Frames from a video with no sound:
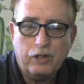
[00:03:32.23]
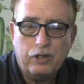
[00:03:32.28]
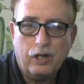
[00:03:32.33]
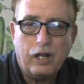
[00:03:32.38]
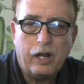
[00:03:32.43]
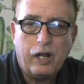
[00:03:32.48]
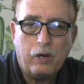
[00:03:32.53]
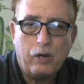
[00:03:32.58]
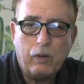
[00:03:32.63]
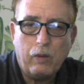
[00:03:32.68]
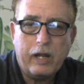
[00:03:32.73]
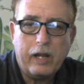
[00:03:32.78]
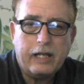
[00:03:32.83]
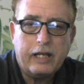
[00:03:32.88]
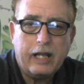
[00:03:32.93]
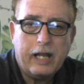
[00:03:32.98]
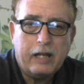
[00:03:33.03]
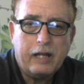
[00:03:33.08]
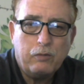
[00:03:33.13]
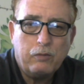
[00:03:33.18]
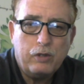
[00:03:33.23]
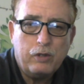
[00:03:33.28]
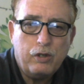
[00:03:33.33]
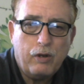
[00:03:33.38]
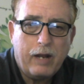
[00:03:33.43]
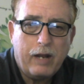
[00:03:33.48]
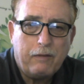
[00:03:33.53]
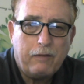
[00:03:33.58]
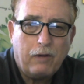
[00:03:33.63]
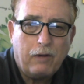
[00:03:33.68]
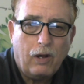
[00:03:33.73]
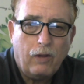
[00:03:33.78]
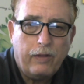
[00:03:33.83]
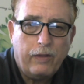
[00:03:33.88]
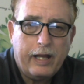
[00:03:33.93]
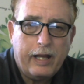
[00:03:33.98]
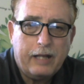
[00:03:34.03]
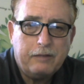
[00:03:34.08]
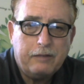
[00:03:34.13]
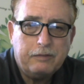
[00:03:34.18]
you a lot of weight gain when you have all
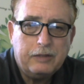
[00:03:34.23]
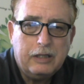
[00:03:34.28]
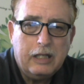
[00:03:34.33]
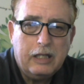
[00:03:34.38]
that.